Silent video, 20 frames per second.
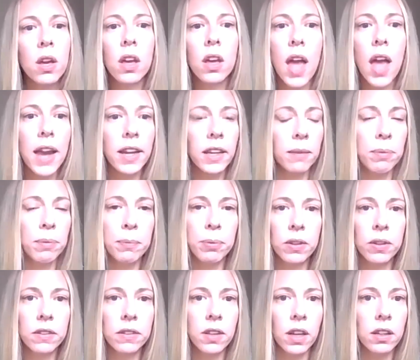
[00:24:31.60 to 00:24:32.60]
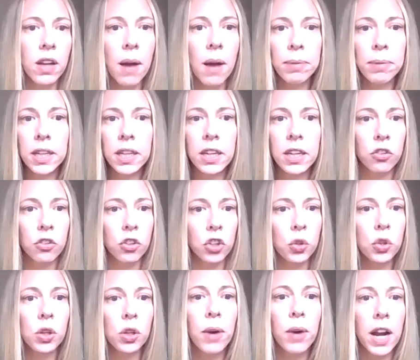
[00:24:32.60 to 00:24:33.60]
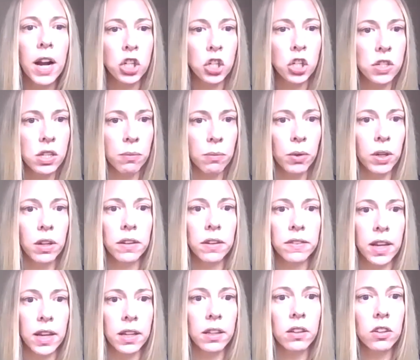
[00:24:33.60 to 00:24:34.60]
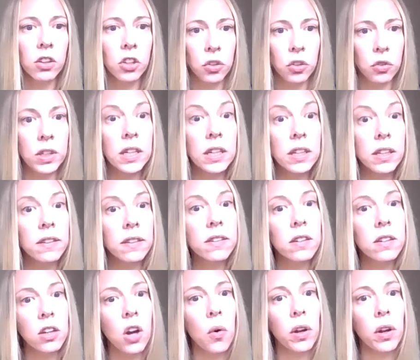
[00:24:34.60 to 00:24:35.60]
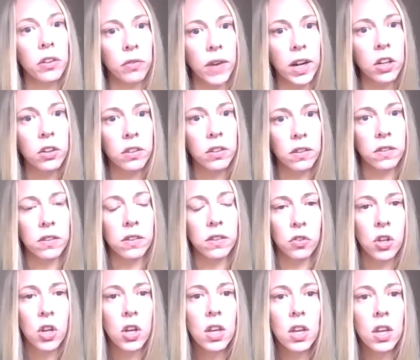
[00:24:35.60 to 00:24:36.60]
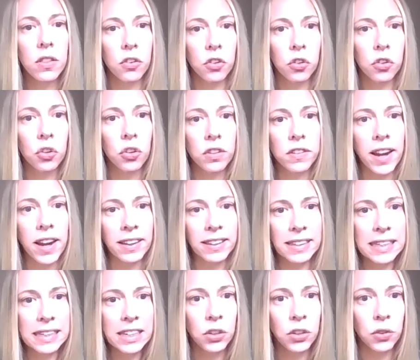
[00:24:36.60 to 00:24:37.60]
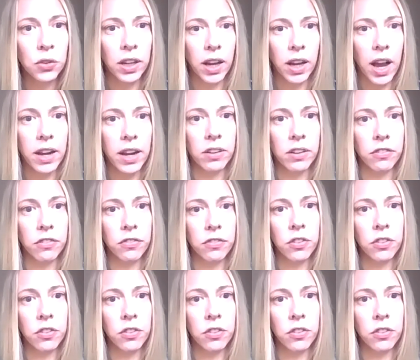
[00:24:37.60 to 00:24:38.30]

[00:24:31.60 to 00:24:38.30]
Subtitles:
any people inside companies, or you could pressure someone to say, you need this to go on the record. There's a certain technique you can kind of